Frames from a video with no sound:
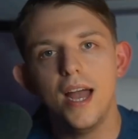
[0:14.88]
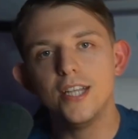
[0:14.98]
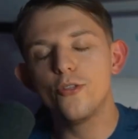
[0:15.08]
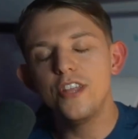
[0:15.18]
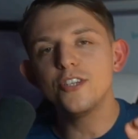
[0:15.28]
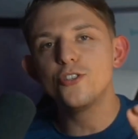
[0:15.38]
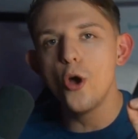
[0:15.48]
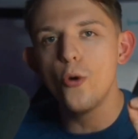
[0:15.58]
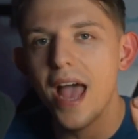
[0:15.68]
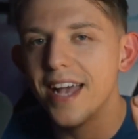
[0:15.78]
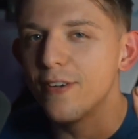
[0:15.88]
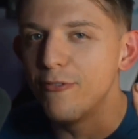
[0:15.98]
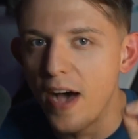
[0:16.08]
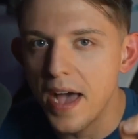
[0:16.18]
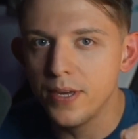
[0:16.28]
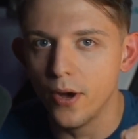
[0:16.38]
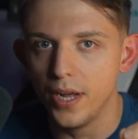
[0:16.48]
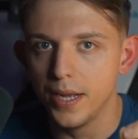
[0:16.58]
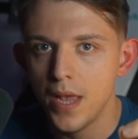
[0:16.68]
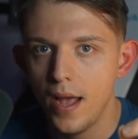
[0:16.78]
And so this is known as vibe
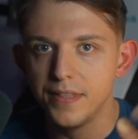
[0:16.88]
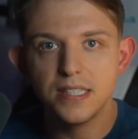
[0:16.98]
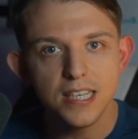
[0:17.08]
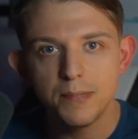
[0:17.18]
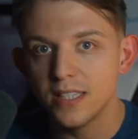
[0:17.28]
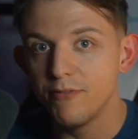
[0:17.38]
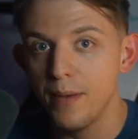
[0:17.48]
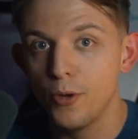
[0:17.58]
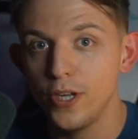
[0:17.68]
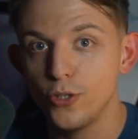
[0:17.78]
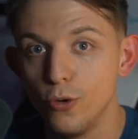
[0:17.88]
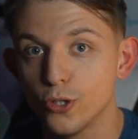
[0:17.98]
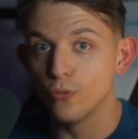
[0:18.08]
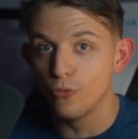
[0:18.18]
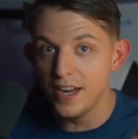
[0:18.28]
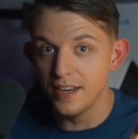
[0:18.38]
coding. And the 6 best vibe coding tools right